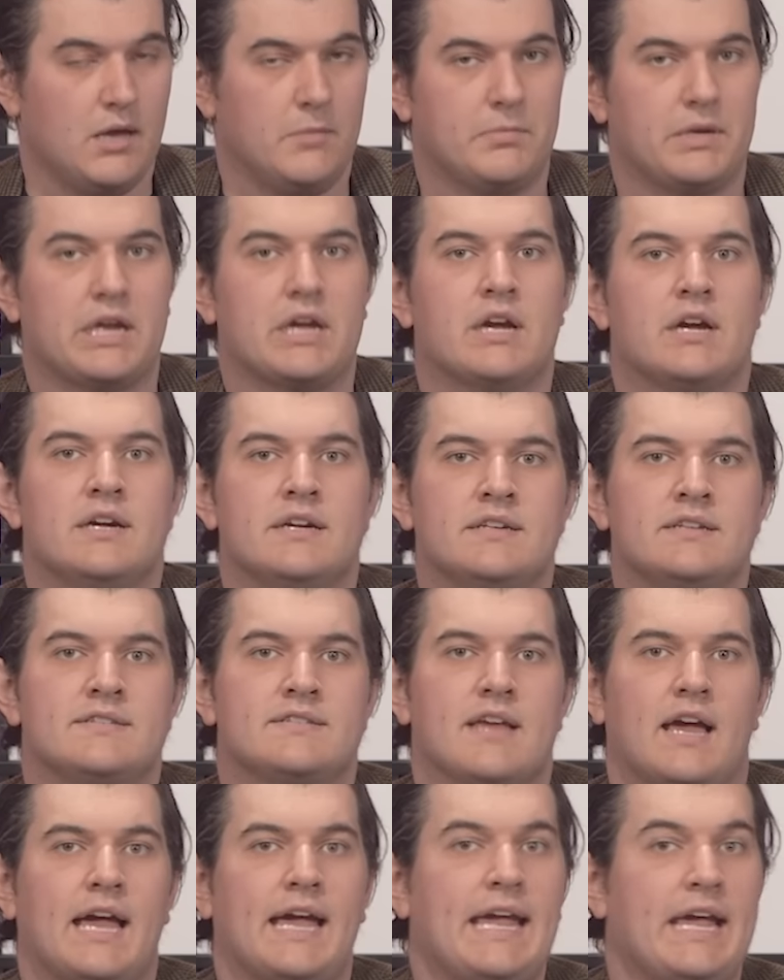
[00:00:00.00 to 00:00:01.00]

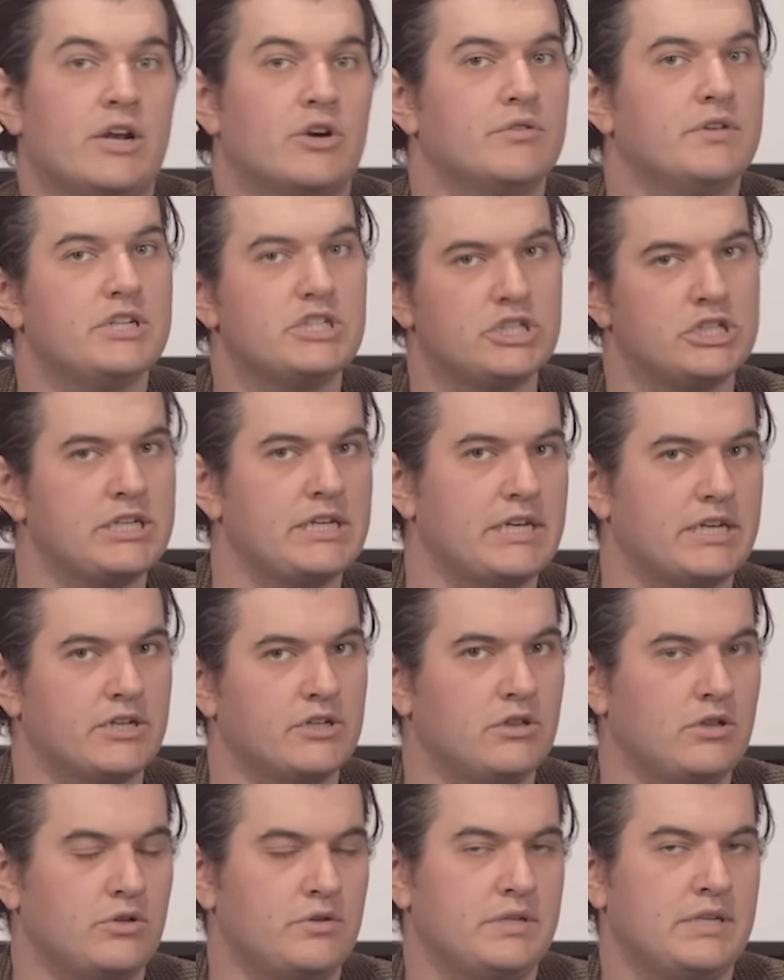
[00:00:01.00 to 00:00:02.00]
because I had originally
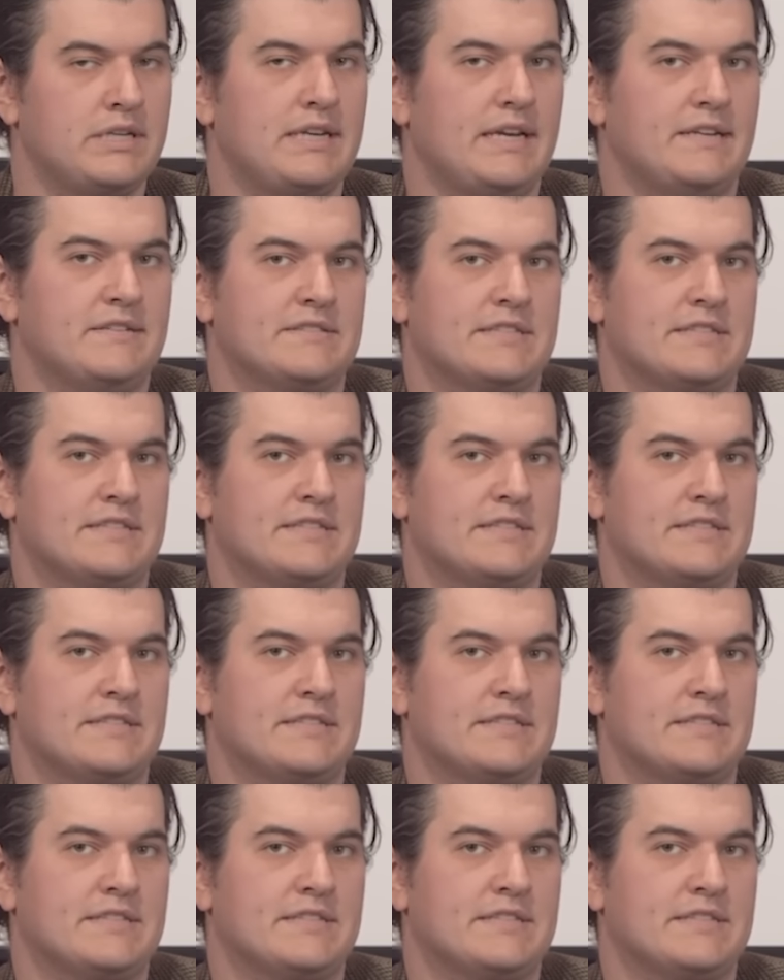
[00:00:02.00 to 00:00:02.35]
included a